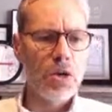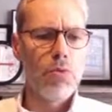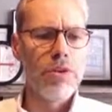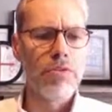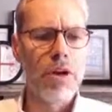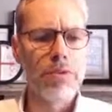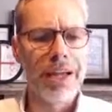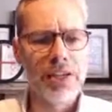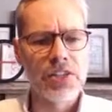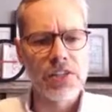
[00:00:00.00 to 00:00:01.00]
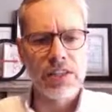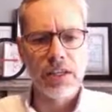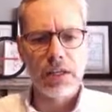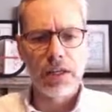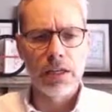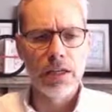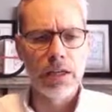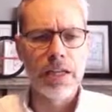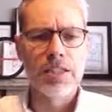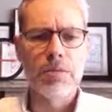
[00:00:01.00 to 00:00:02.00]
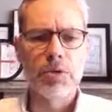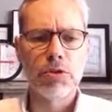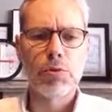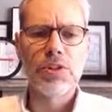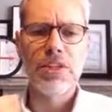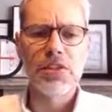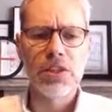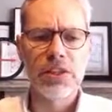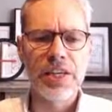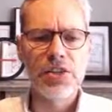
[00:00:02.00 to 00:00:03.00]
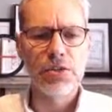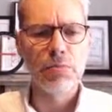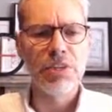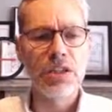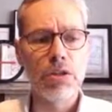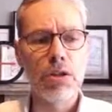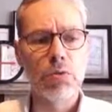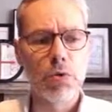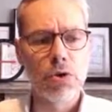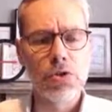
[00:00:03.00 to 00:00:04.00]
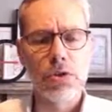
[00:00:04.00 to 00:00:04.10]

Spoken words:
we found actually antimicrobial de-escalation to be not worse